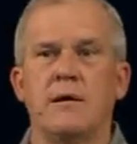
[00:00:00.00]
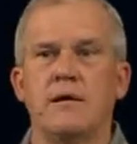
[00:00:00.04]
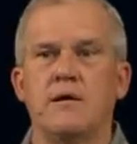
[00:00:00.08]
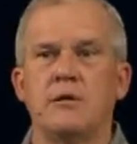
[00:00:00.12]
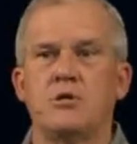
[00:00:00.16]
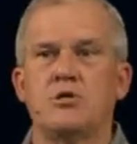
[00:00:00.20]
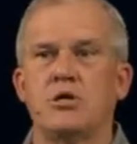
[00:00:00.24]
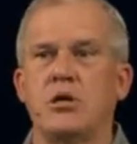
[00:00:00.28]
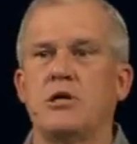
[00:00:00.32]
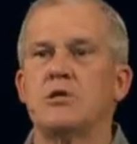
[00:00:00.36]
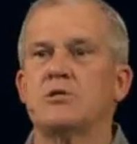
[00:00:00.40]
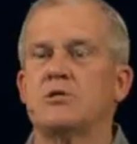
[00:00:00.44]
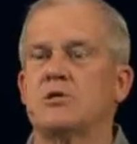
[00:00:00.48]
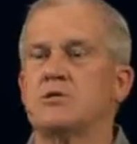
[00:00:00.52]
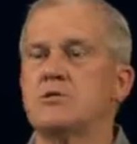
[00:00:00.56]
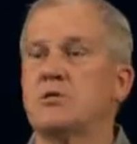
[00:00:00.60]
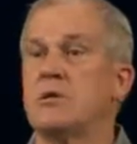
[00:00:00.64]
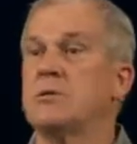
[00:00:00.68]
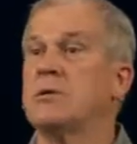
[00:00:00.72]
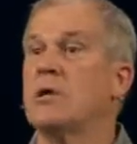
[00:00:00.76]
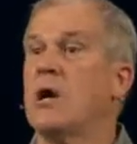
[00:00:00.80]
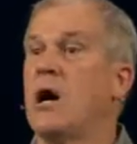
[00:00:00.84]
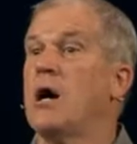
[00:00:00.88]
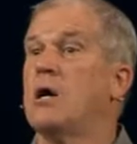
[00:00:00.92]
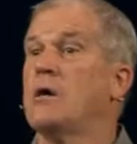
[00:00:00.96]
Jesus
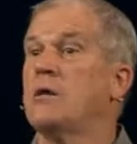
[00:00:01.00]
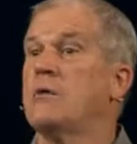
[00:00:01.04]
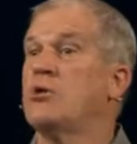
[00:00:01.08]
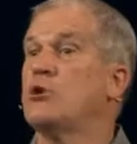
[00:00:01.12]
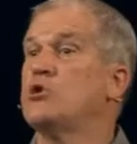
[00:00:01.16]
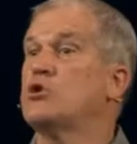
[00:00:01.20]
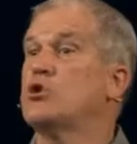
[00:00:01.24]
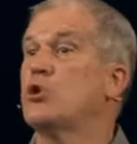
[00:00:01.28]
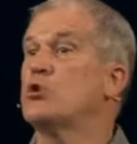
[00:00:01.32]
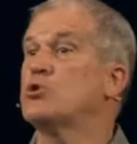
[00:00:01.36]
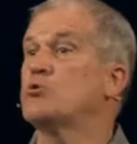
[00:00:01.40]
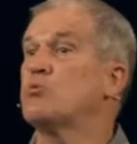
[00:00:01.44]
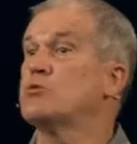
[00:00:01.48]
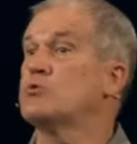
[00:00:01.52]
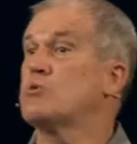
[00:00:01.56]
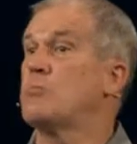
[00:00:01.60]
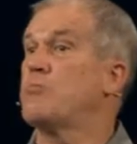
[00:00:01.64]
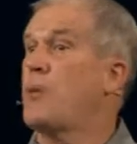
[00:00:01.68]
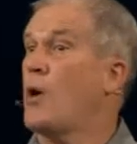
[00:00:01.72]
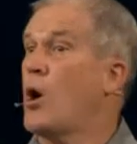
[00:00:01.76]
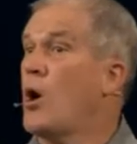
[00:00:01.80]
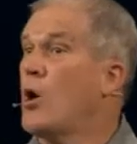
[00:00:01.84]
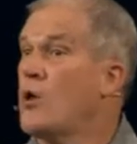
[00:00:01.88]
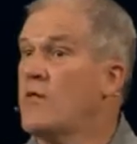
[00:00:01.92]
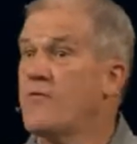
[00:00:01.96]
and God and the church was a
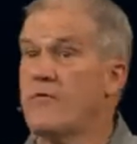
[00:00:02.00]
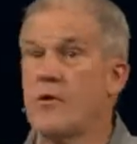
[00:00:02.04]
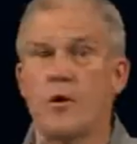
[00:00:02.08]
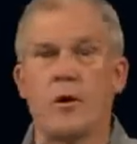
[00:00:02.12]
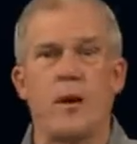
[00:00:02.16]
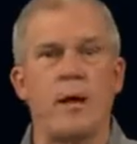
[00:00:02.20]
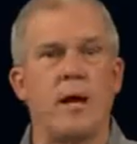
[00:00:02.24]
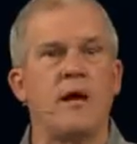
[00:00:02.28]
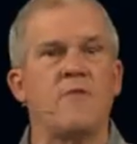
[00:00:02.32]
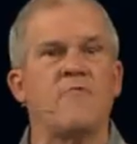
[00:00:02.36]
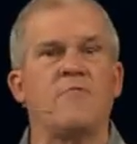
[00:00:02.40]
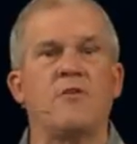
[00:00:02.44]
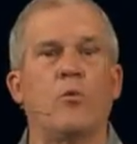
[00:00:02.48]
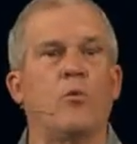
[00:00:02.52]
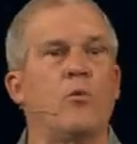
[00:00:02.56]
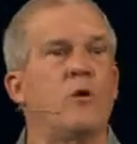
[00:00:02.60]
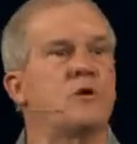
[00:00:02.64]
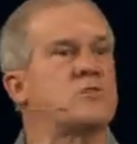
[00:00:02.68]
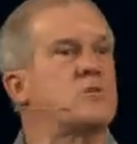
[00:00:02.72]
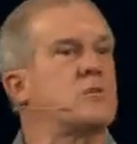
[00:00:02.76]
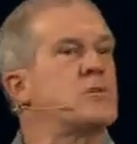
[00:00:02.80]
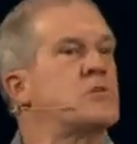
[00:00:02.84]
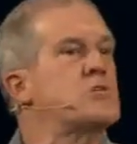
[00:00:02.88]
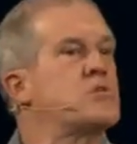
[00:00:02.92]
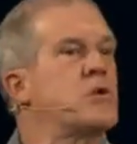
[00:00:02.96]
part of their life. It
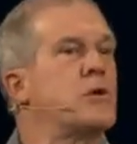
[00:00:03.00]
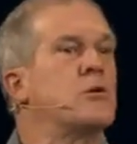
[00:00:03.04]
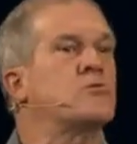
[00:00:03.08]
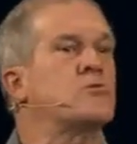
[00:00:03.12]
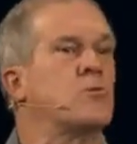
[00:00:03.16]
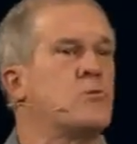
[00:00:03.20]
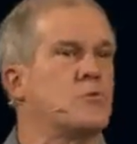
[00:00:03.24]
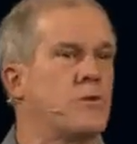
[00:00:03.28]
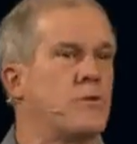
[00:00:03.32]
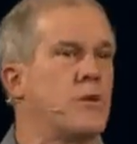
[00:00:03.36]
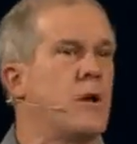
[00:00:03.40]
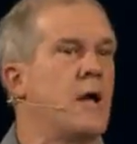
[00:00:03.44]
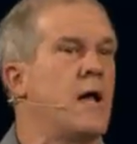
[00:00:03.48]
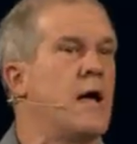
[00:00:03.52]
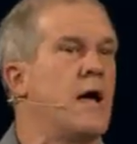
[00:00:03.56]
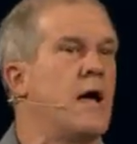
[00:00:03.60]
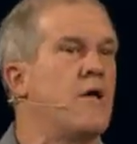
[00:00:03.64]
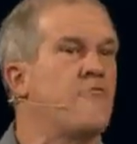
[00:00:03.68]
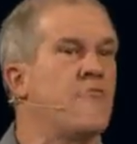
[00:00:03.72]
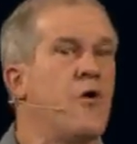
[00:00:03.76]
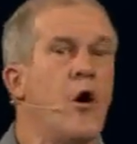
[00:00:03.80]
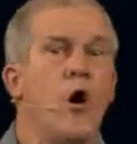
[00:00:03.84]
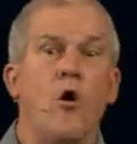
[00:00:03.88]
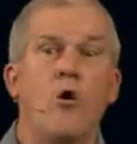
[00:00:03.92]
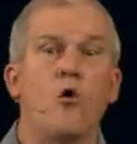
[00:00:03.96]
wasn't central to their
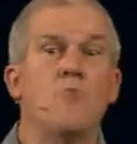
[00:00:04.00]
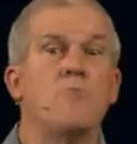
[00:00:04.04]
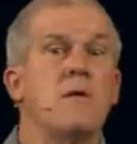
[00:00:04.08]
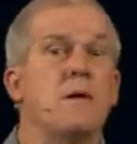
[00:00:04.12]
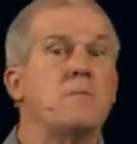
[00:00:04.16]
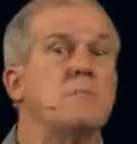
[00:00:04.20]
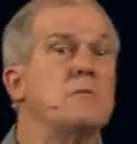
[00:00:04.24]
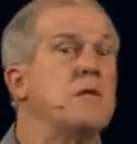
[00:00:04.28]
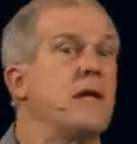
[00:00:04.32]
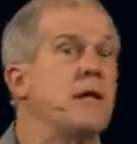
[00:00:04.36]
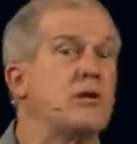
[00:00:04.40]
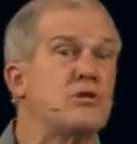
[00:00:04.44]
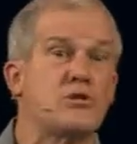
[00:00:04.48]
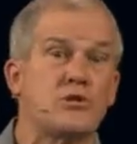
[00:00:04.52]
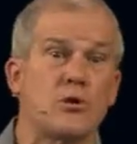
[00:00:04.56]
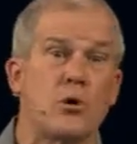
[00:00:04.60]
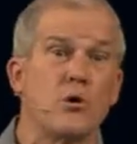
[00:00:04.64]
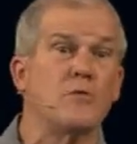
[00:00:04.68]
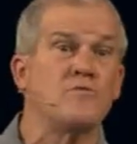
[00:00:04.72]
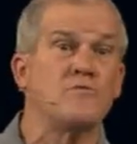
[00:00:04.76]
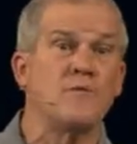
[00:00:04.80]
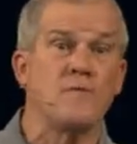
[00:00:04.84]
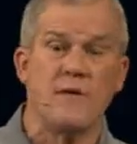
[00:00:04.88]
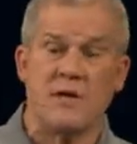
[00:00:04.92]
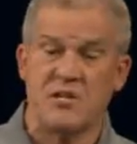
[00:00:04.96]
life. Or maybe they
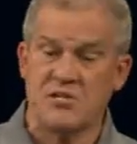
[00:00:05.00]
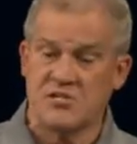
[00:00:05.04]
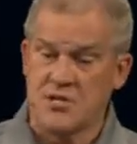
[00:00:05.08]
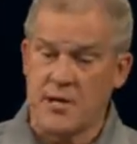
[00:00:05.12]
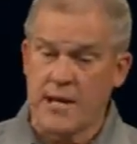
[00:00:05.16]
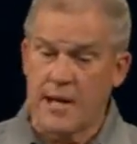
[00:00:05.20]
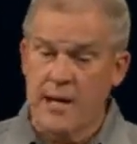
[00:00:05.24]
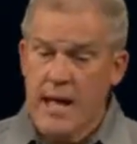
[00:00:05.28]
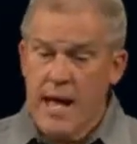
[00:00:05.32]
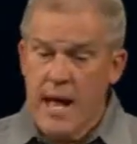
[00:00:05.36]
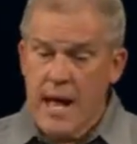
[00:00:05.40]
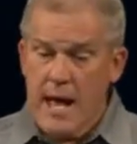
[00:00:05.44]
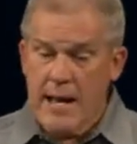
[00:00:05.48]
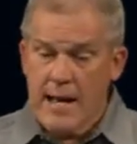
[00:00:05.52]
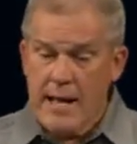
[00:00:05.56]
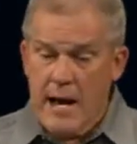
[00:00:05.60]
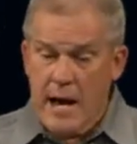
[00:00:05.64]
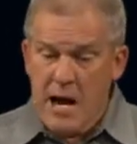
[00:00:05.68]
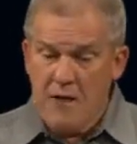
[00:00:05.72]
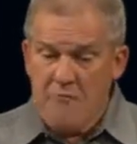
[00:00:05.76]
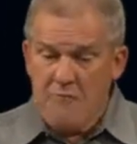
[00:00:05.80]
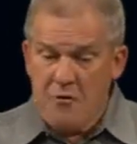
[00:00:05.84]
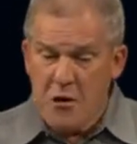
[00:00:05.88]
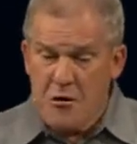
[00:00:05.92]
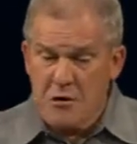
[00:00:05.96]
served and they say, Hey,
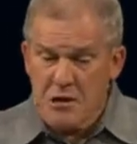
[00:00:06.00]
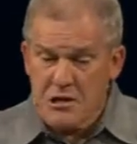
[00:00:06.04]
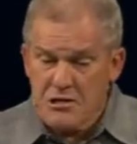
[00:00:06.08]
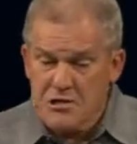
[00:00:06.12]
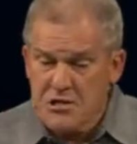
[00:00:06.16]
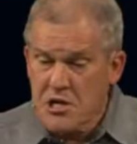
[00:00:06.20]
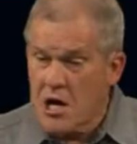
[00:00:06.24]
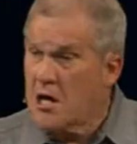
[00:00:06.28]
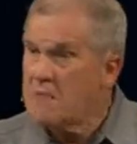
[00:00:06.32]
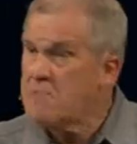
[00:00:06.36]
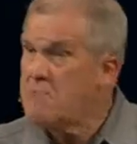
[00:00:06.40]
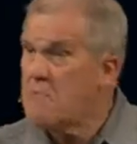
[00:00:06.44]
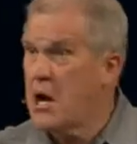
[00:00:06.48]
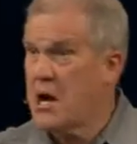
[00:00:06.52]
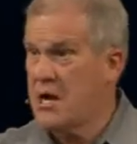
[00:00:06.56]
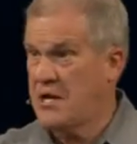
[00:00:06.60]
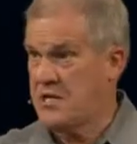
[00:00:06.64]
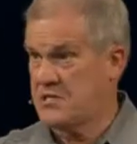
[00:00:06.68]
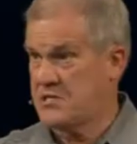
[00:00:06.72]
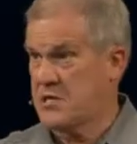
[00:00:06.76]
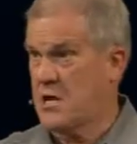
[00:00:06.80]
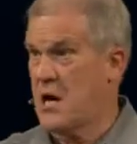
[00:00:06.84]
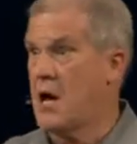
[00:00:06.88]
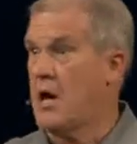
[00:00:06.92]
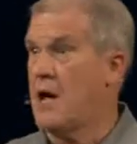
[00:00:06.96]
I've already done my
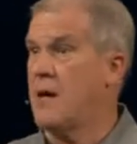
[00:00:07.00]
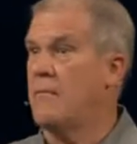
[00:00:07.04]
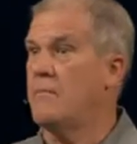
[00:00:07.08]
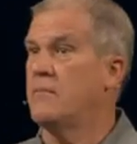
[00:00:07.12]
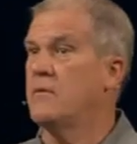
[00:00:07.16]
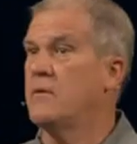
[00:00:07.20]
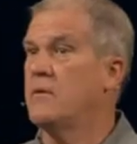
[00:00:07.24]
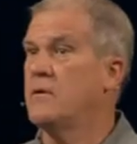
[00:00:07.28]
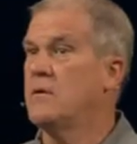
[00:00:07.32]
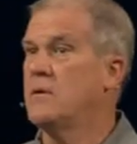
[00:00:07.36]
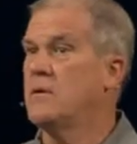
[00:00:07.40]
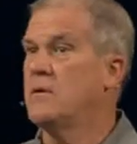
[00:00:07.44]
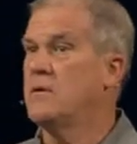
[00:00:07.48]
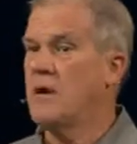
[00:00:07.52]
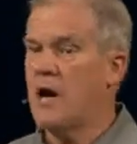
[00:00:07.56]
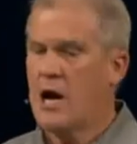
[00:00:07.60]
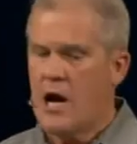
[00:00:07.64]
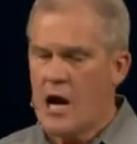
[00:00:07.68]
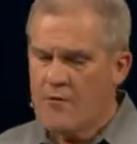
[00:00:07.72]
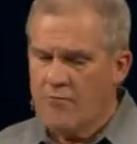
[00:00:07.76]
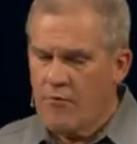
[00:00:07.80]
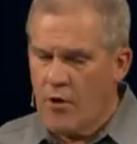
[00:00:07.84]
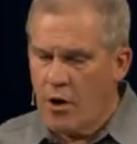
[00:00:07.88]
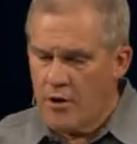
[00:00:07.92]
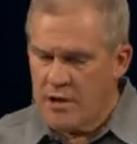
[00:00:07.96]
time.
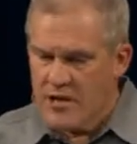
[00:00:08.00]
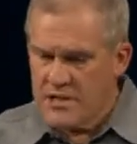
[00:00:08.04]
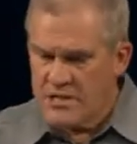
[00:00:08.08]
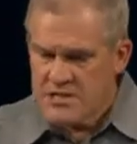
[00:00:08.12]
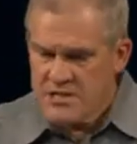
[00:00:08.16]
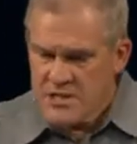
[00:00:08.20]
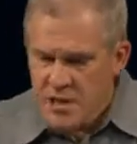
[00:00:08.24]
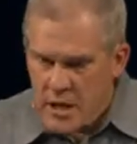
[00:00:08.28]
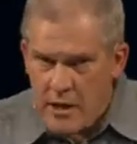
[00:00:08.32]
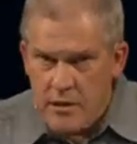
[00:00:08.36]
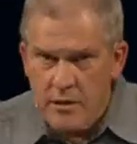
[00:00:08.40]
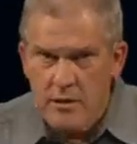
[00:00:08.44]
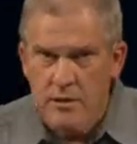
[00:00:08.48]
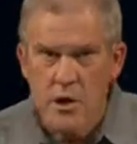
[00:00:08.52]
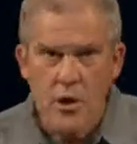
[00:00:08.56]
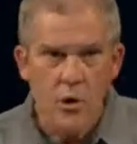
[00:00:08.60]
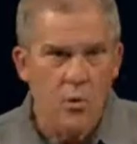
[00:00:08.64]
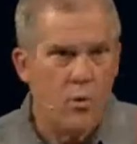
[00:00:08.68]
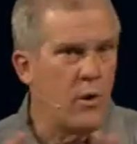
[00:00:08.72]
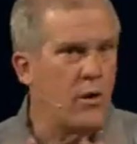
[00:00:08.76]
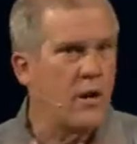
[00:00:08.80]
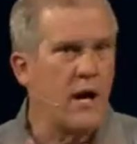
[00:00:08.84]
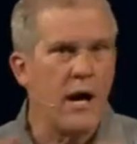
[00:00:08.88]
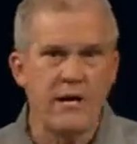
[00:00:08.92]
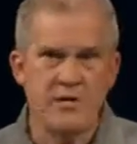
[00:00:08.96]
I've already done
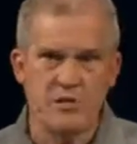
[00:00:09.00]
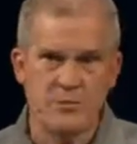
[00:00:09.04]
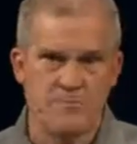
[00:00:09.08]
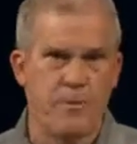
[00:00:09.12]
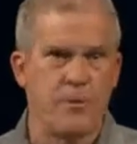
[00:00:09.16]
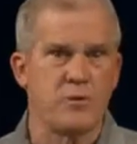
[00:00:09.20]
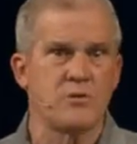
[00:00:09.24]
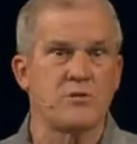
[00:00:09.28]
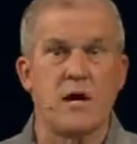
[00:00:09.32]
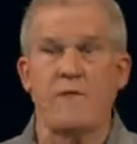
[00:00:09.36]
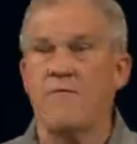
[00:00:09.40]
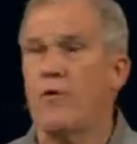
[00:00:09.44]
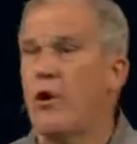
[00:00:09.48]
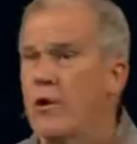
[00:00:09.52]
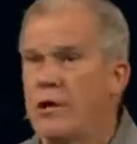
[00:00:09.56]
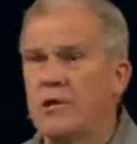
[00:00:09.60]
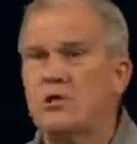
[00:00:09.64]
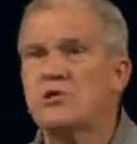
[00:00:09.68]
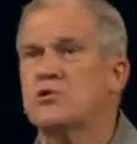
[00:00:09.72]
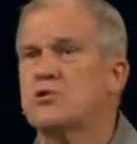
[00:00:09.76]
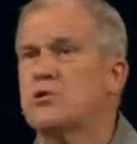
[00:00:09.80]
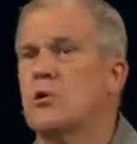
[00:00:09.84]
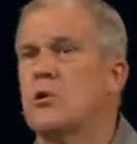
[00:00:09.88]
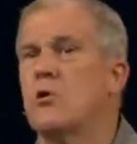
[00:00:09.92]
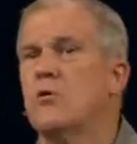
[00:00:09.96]
what I supposed I've already
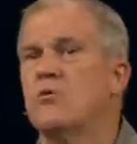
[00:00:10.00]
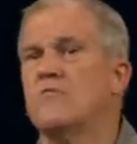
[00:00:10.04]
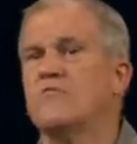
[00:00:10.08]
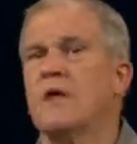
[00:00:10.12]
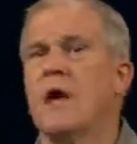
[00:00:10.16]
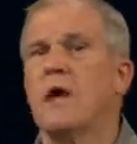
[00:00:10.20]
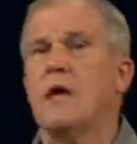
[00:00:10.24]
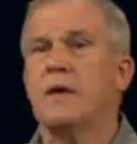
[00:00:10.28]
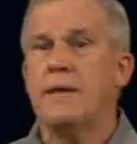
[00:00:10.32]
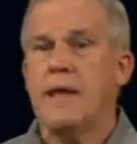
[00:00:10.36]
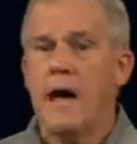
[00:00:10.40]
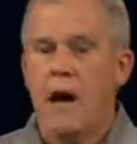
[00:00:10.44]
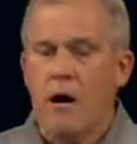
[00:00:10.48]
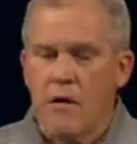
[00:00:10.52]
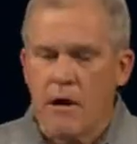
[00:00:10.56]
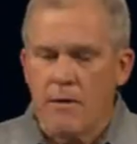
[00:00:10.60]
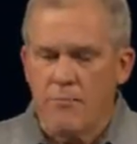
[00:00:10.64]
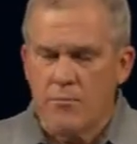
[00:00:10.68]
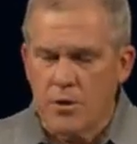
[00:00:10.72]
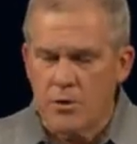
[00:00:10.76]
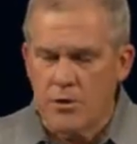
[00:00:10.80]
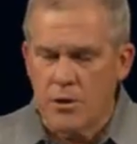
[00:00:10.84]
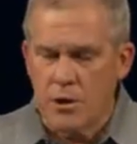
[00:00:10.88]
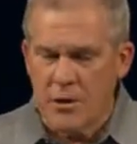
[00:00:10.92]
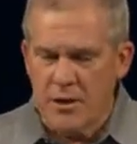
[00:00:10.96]
served. Now I'm
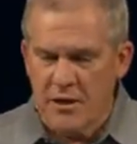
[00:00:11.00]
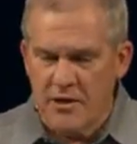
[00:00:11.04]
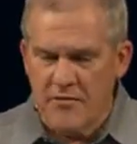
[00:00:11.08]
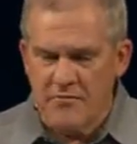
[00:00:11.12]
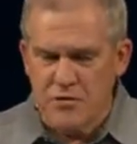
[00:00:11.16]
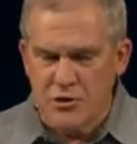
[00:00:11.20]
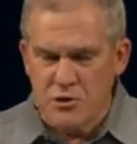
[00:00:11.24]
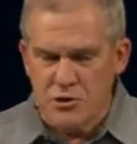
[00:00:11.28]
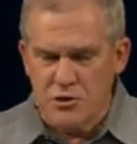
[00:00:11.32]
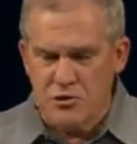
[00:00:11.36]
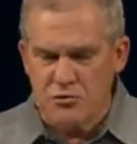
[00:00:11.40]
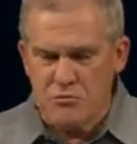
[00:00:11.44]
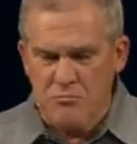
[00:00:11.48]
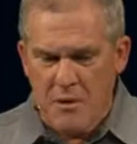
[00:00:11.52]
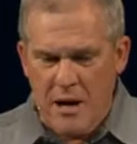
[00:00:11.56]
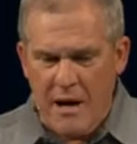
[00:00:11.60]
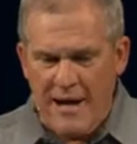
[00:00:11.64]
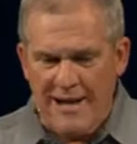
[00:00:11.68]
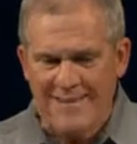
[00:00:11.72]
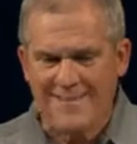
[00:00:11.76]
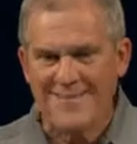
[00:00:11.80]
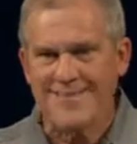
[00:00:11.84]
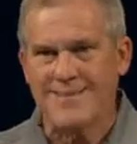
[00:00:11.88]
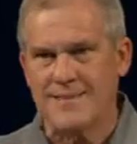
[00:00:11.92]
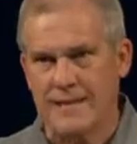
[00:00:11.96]
going to live and do
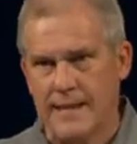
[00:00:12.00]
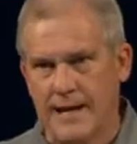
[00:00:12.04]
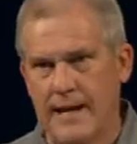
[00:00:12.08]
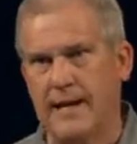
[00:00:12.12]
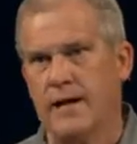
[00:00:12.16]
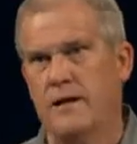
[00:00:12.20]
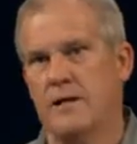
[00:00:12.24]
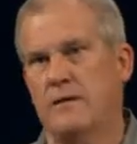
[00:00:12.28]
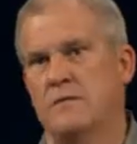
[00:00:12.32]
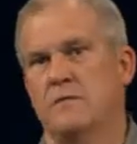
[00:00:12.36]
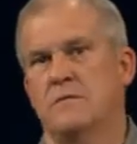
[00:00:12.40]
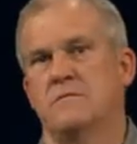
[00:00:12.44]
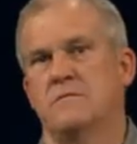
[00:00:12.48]
my thing.